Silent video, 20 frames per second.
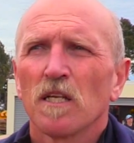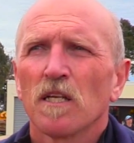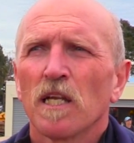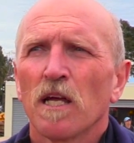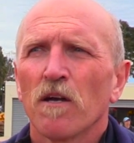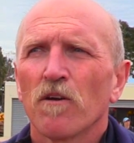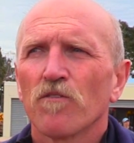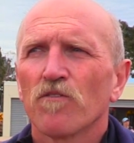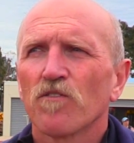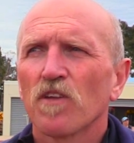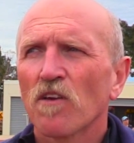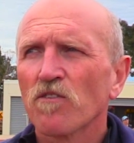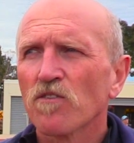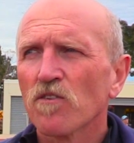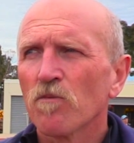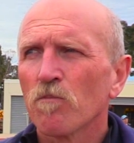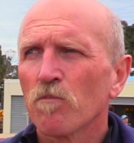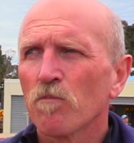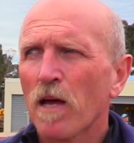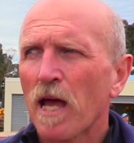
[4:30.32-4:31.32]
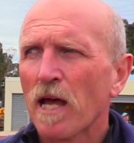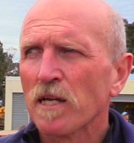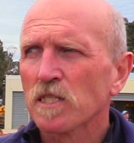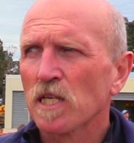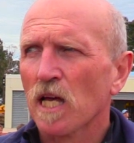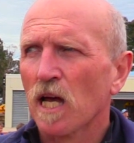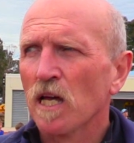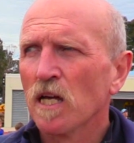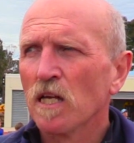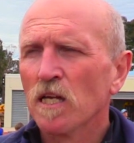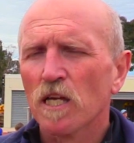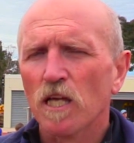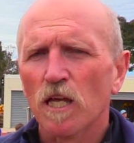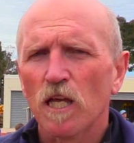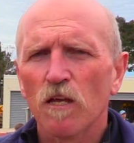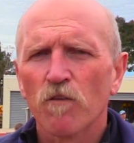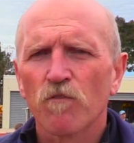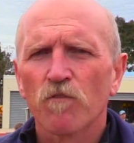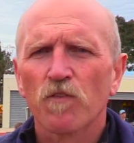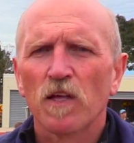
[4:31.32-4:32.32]
Now it doesn't matter
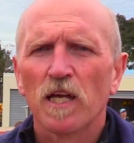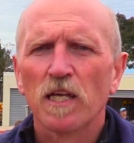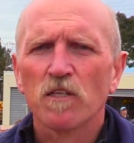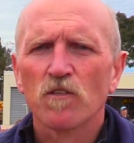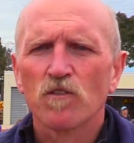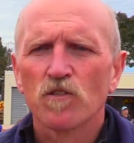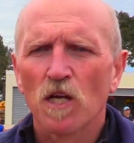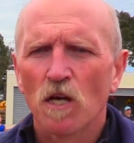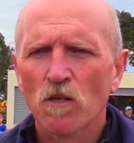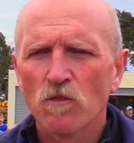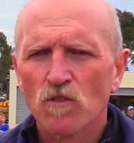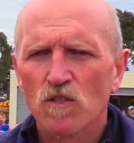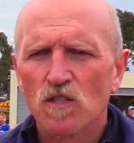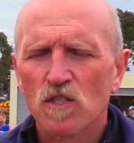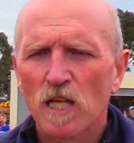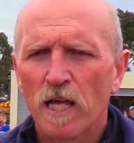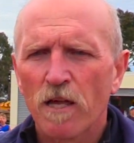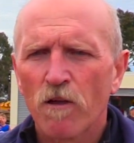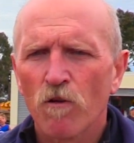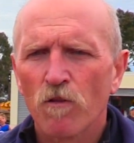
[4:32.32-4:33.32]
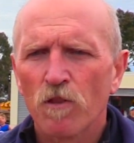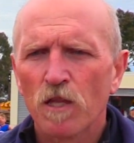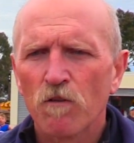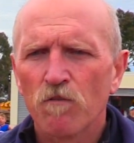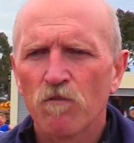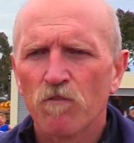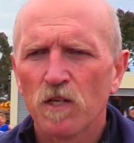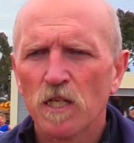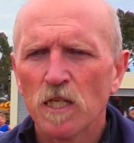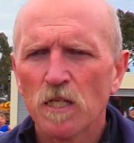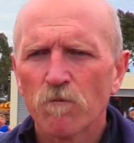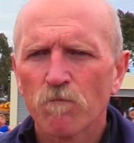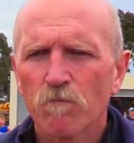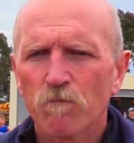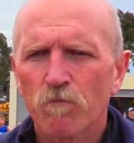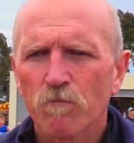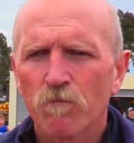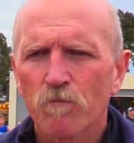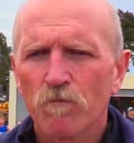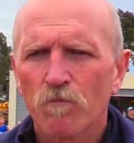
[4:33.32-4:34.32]
if they don't stay on their feet,
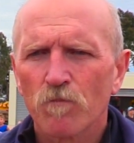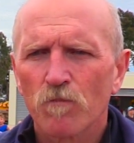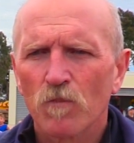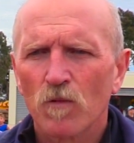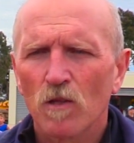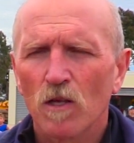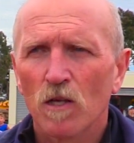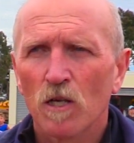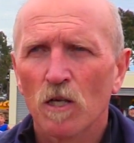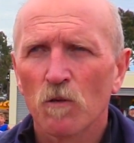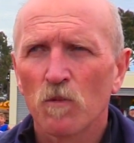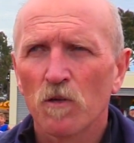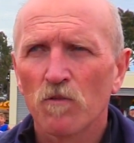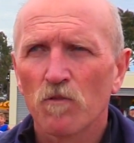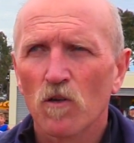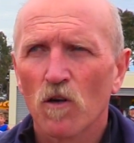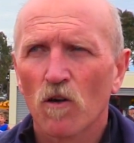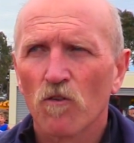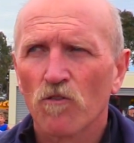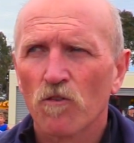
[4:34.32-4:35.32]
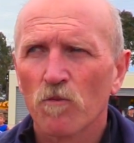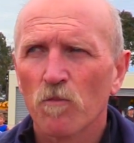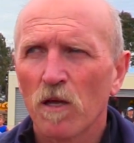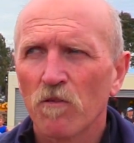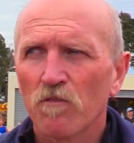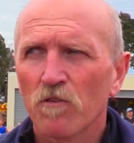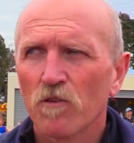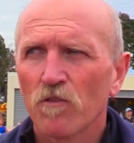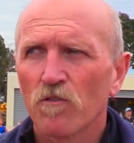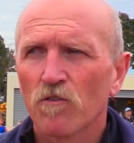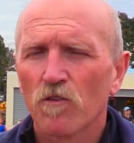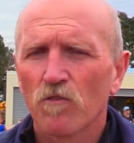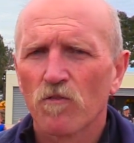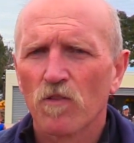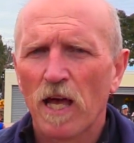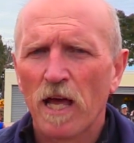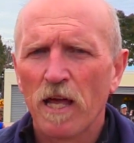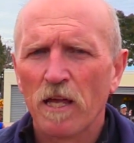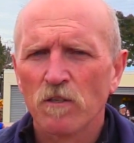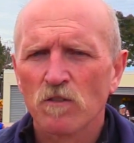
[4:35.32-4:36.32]
and we've got some evidence of
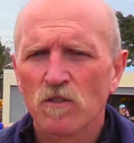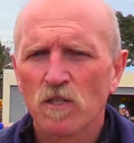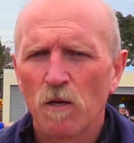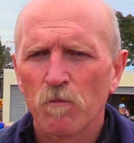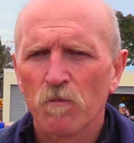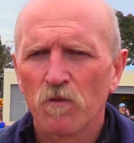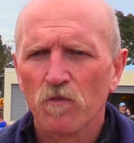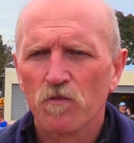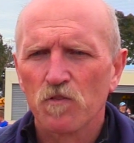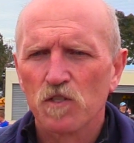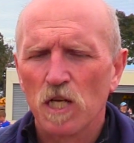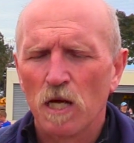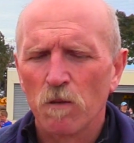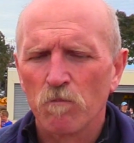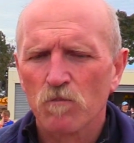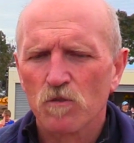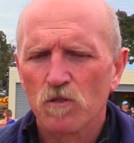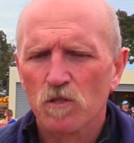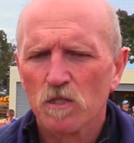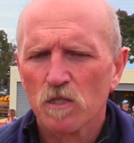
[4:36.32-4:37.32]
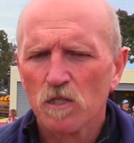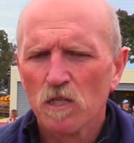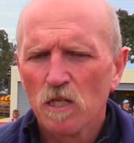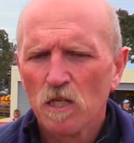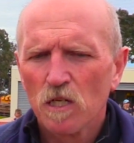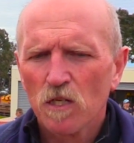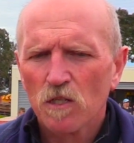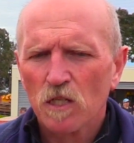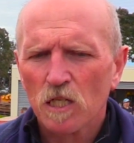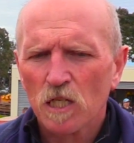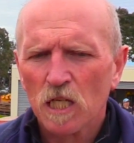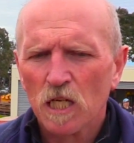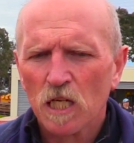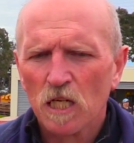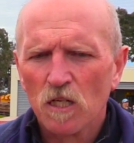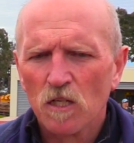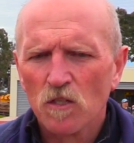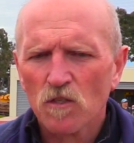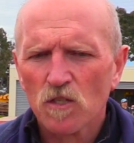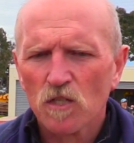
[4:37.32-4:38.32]
that in some of the jumps. The
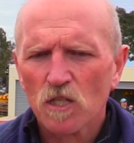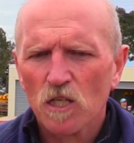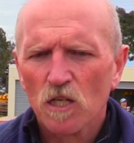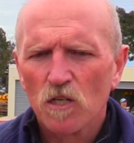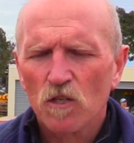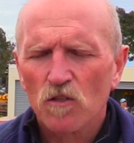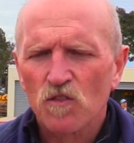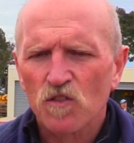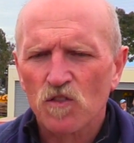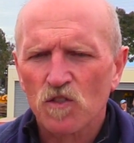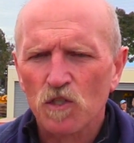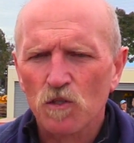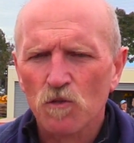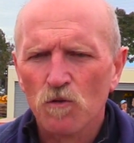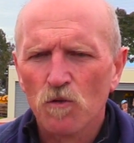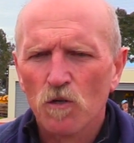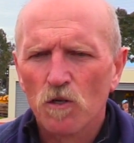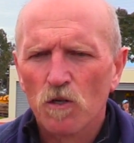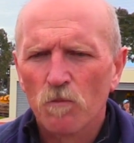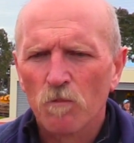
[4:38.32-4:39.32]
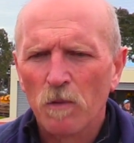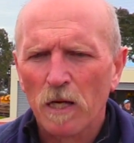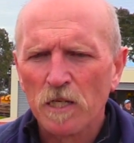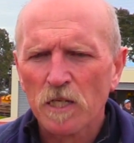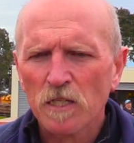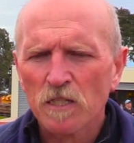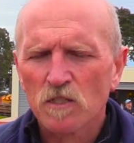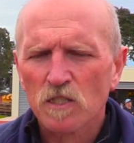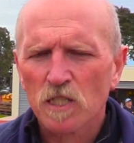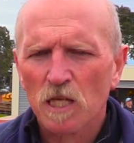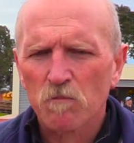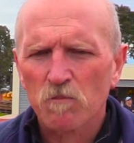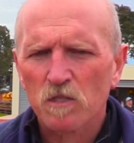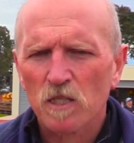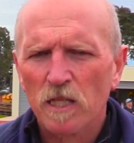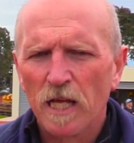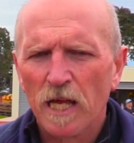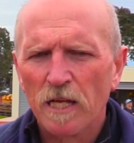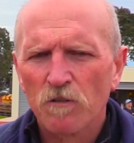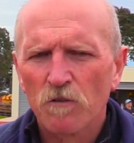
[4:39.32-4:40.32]
kids still make an attempt
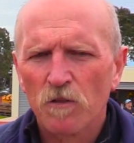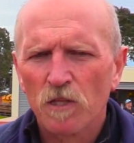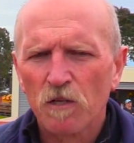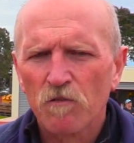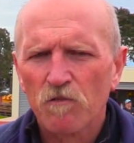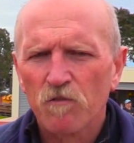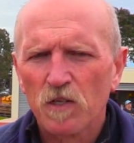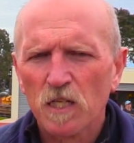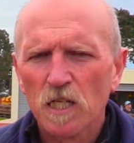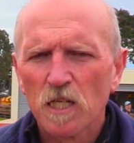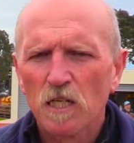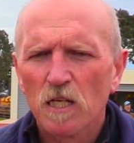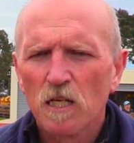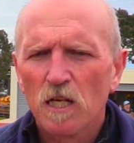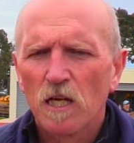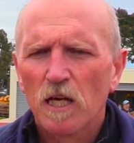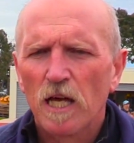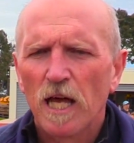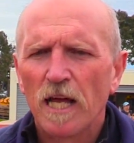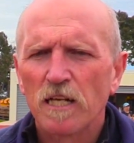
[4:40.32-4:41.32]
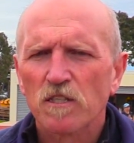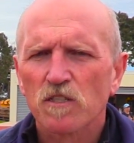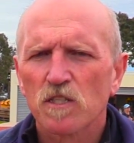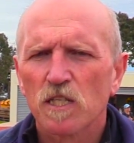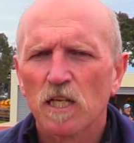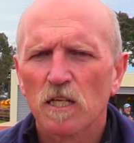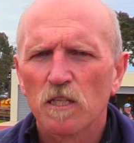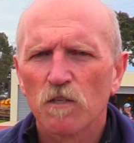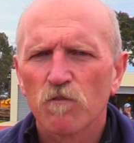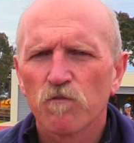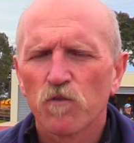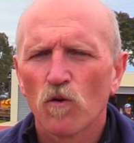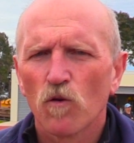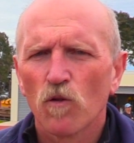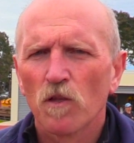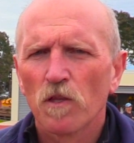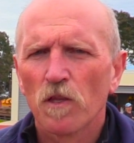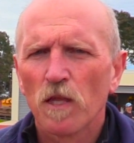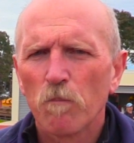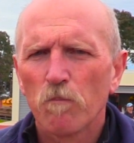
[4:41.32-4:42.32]
to land on their feet, accidentally
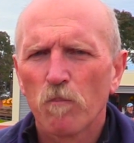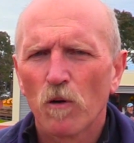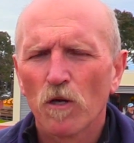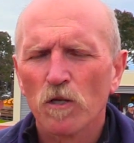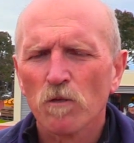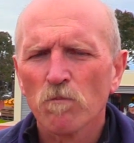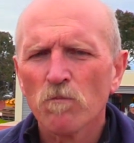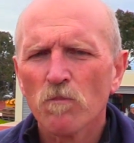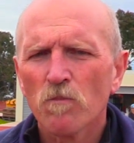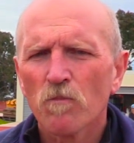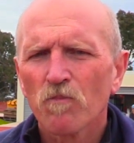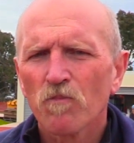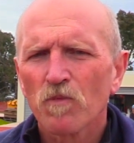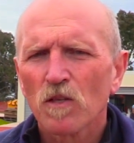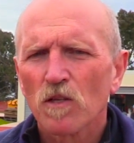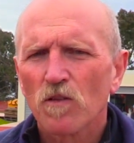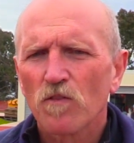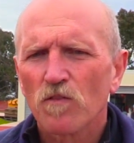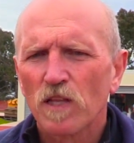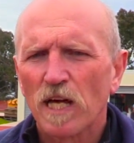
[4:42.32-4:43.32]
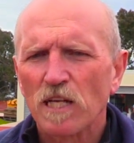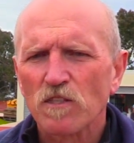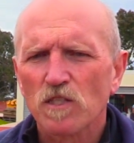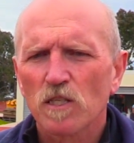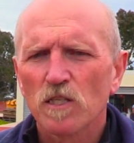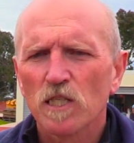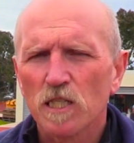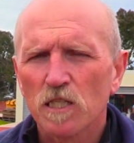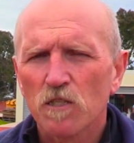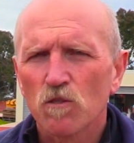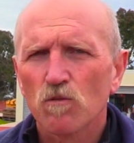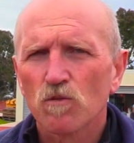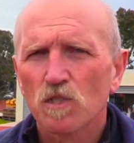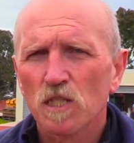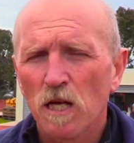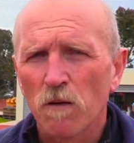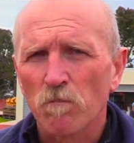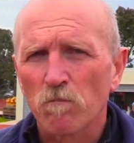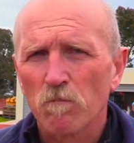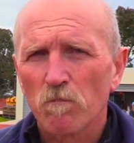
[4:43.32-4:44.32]
fall on their bottom, that's a legal
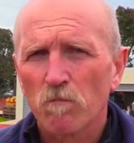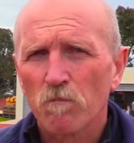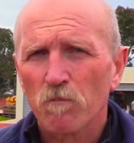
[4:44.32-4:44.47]
jump.